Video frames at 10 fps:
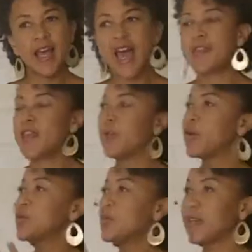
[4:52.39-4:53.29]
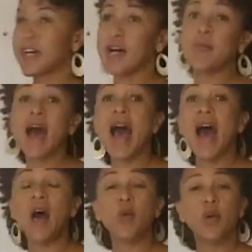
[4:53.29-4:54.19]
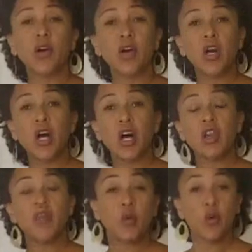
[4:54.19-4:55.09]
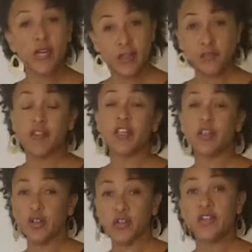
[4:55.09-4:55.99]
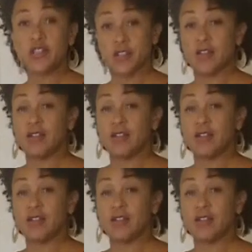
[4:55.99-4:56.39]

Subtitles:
and then those become our authority figures,